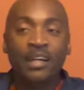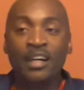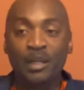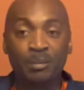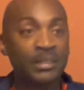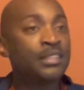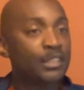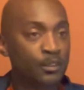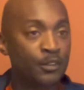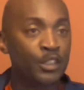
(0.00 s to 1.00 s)
But this
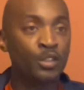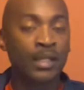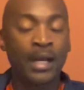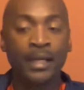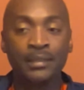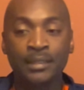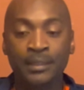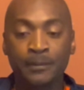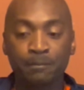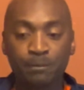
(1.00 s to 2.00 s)
is for you guys,
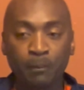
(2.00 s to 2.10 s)
and